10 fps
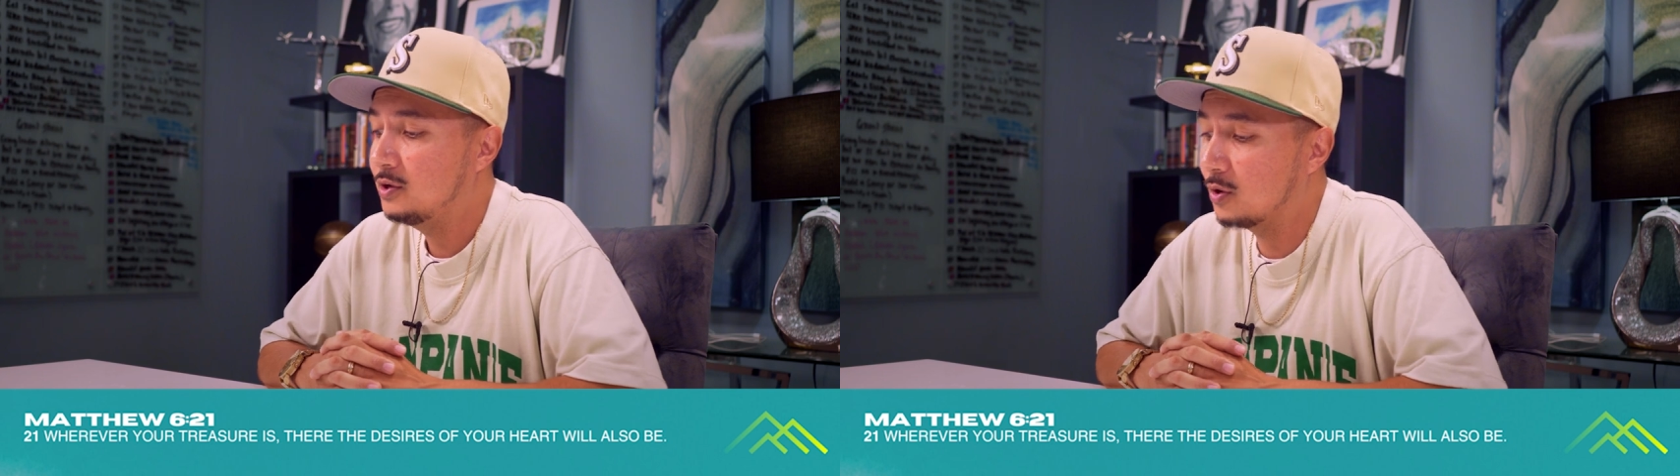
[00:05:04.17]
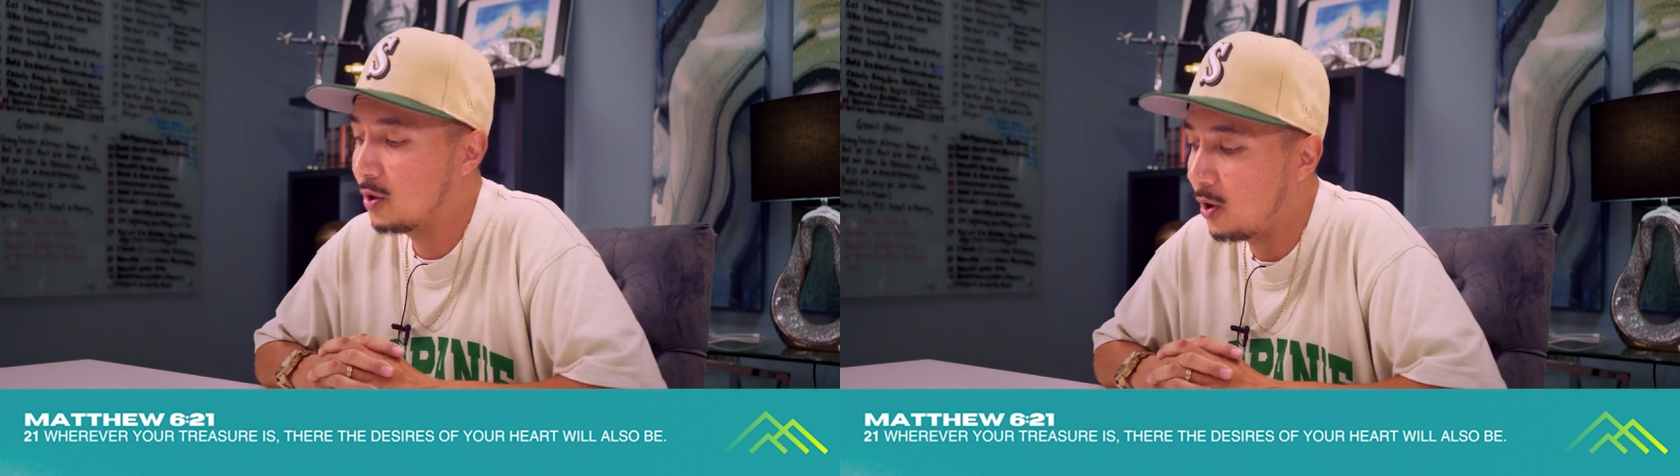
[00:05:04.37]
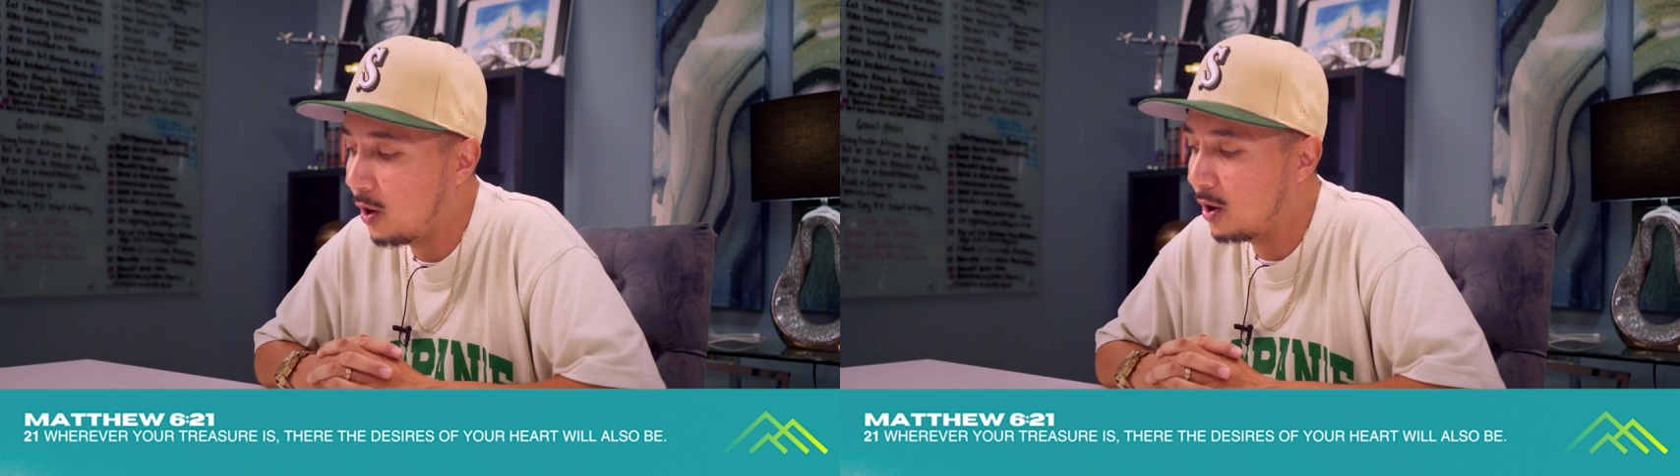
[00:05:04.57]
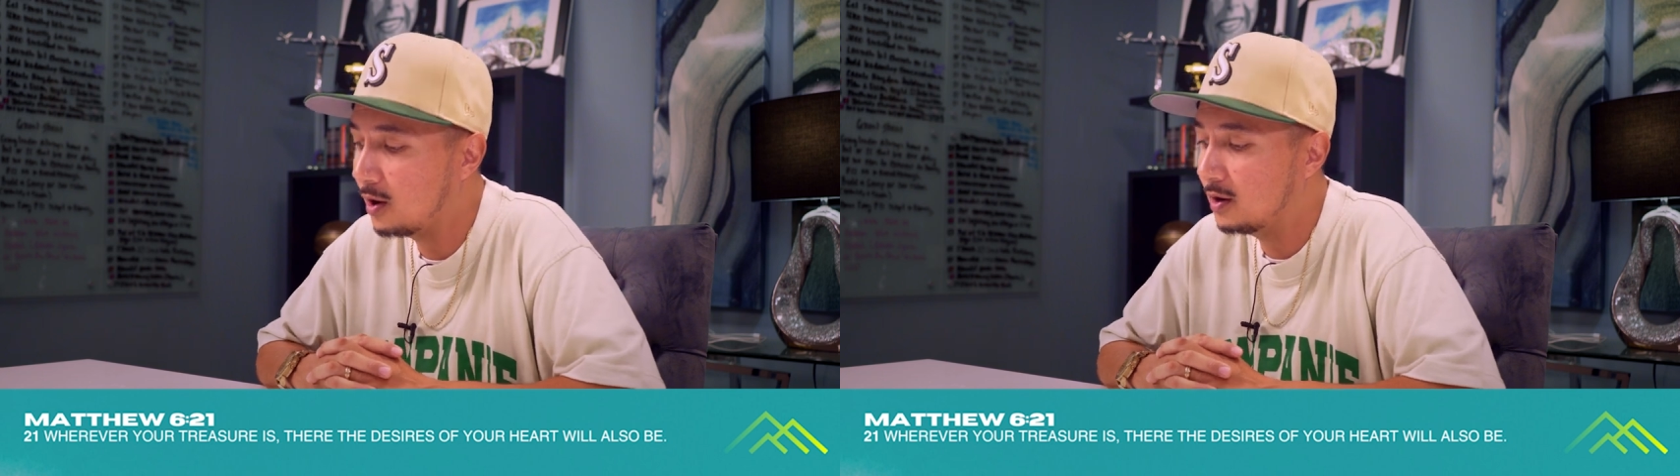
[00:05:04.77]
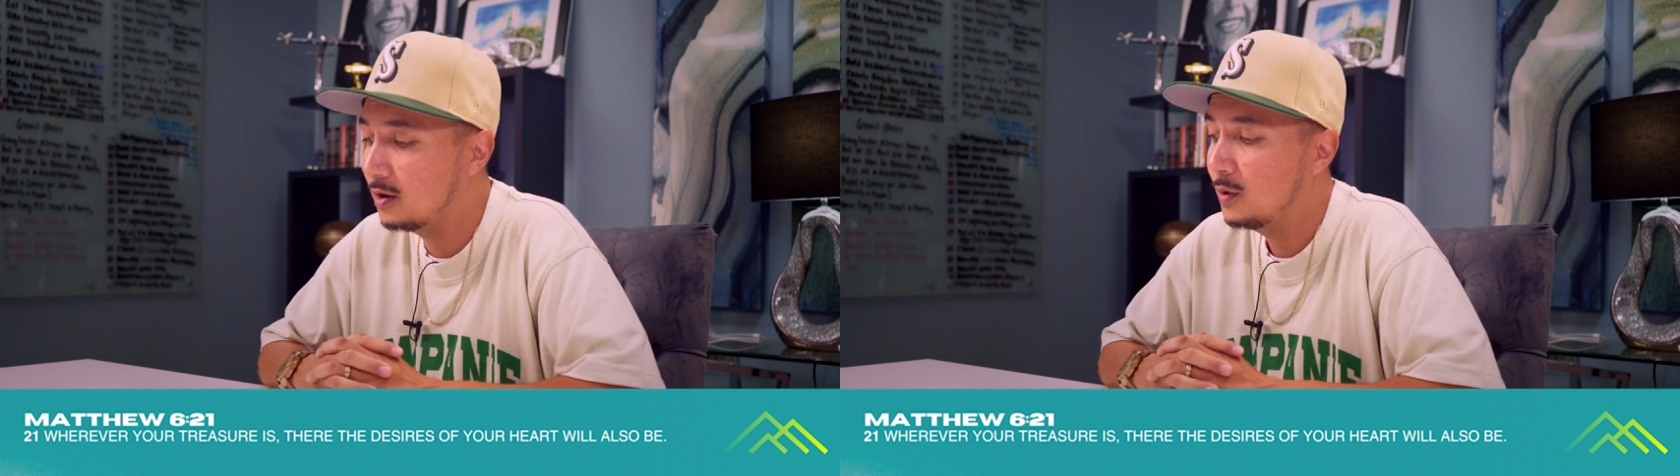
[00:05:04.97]
your
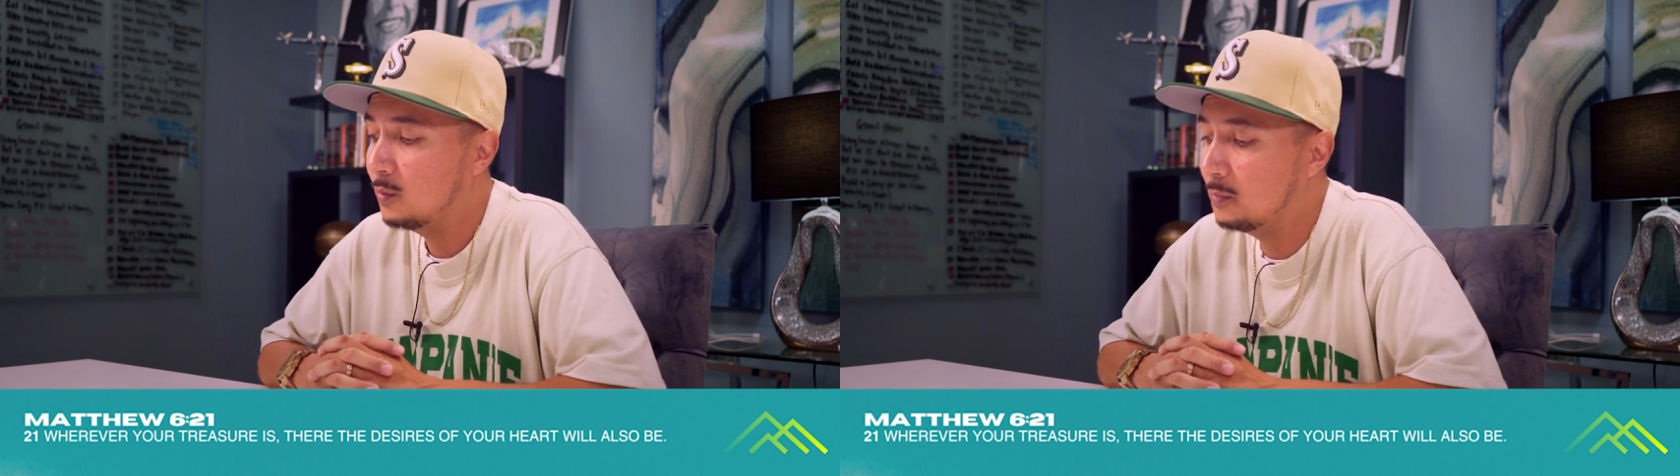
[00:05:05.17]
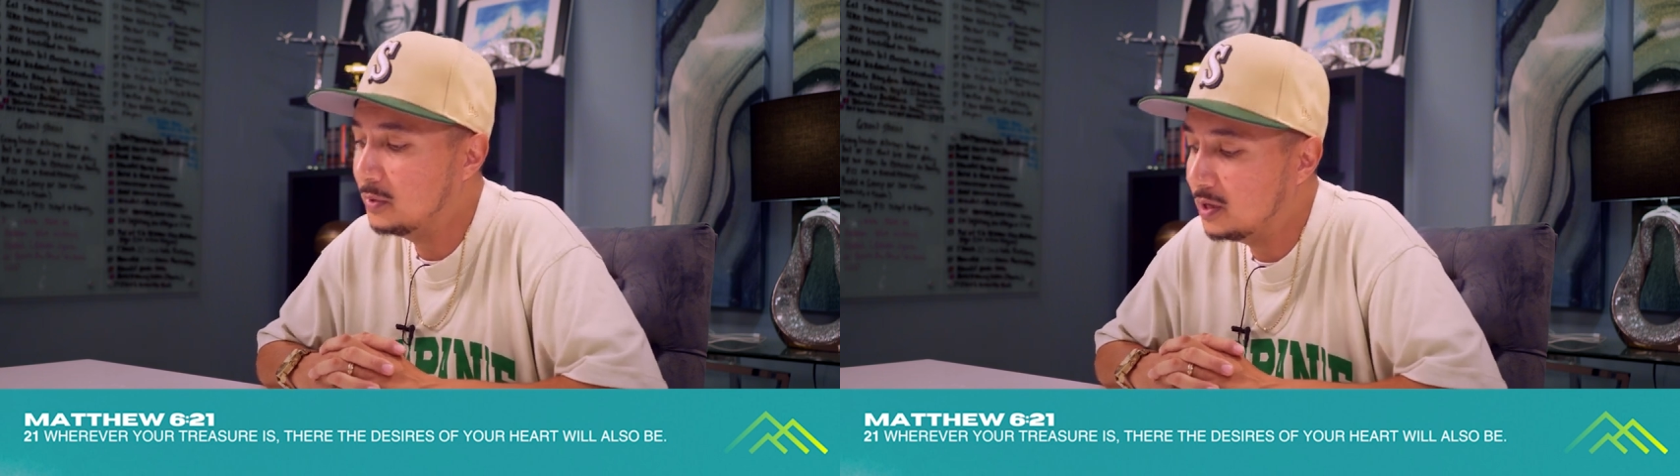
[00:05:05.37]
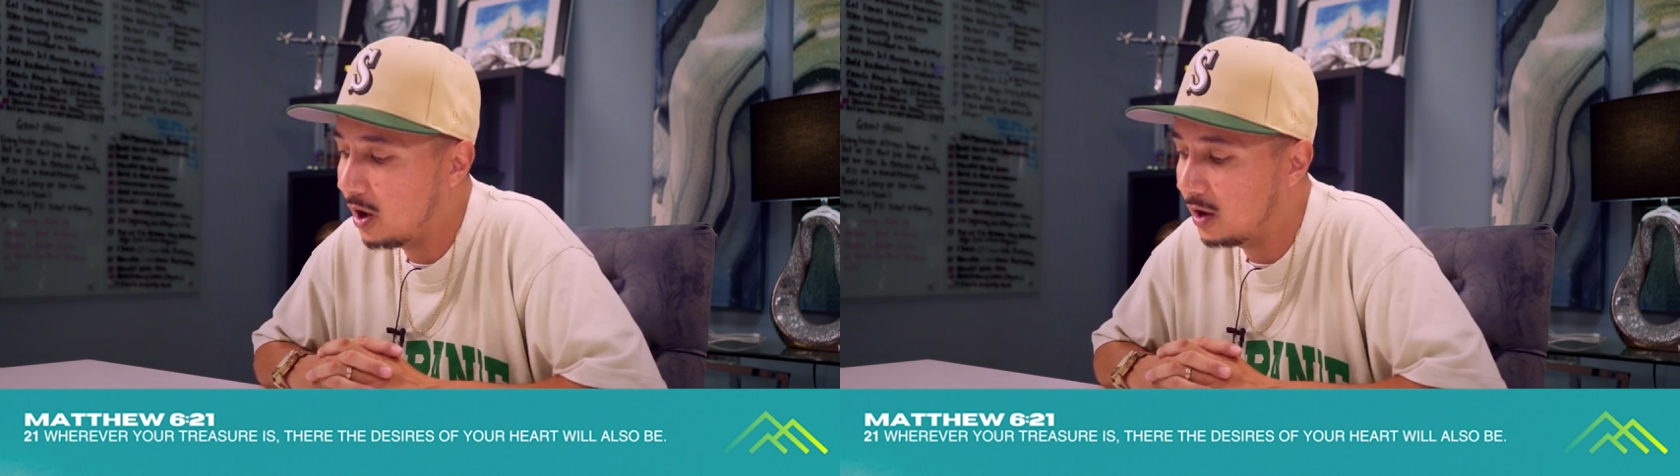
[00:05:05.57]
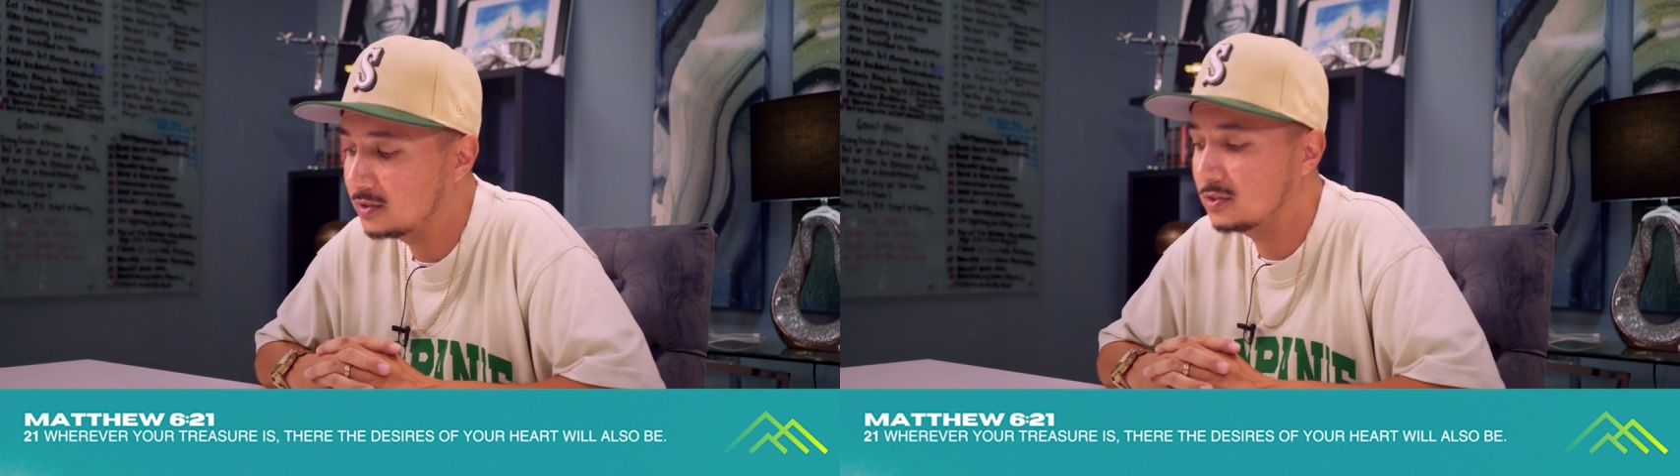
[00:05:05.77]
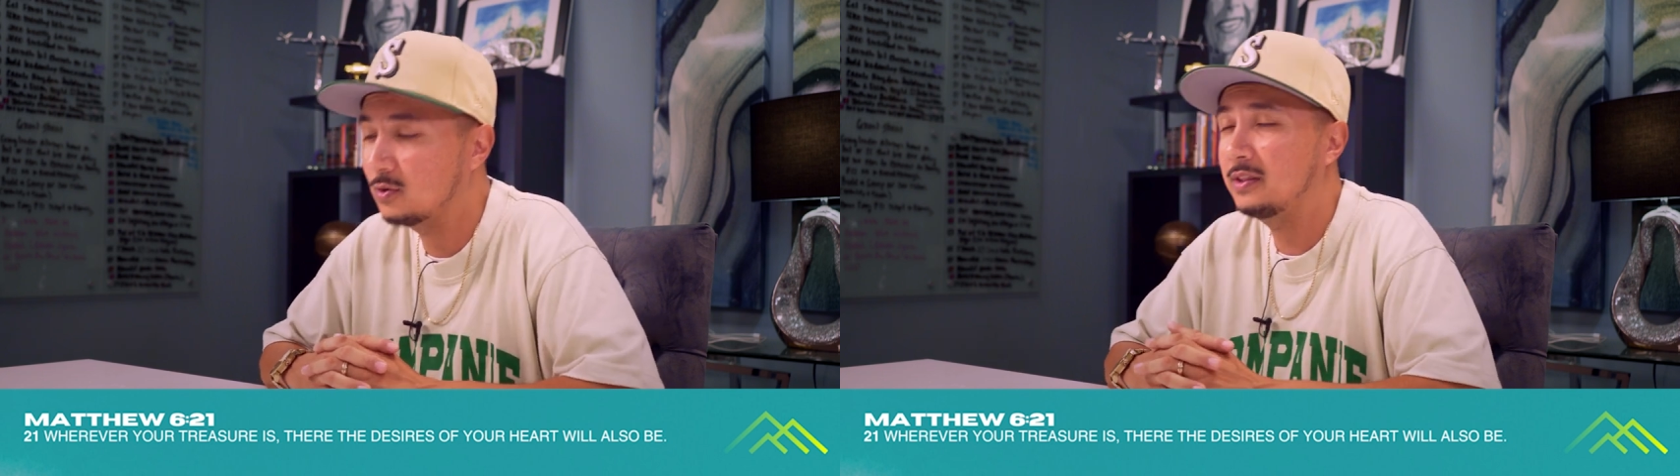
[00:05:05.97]
heart will be also.